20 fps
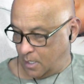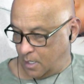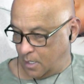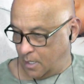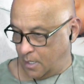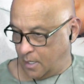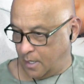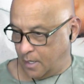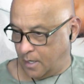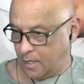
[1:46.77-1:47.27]

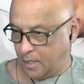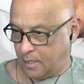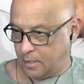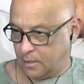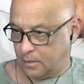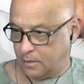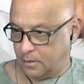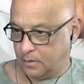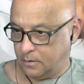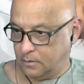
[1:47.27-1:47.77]

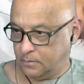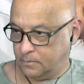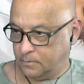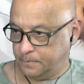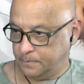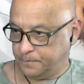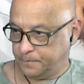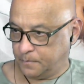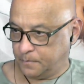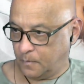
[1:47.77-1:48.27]
And
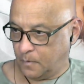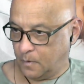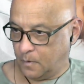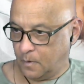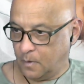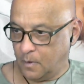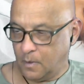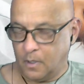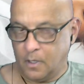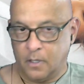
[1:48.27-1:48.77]

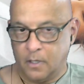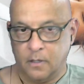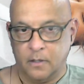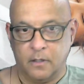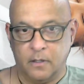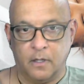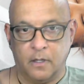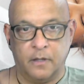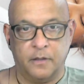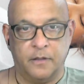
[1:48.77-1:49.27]

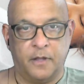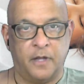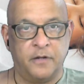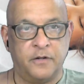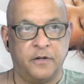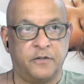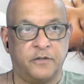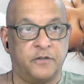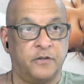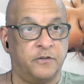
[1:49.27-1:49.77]
they
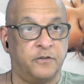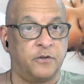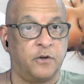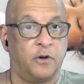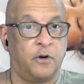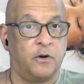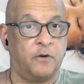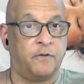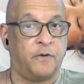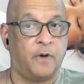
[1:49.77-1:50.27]
just
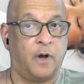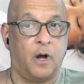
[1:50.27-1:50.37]
deserve